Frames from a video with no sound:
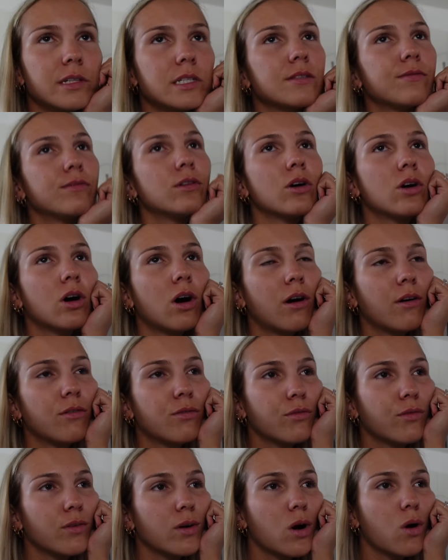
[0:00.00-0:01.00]
this vlog
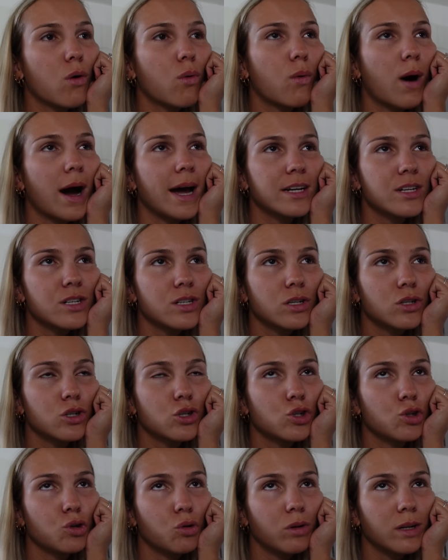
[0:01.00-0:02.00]
off quite
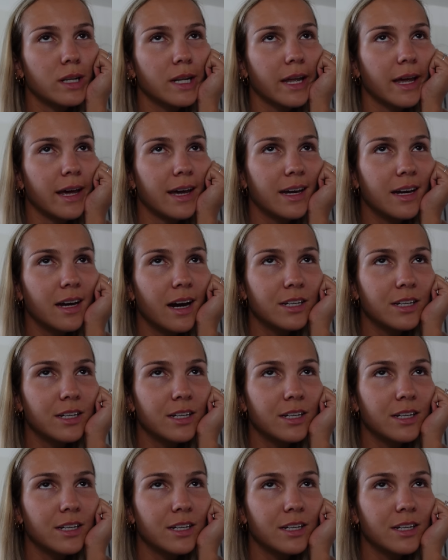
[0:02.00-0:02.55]
shortly.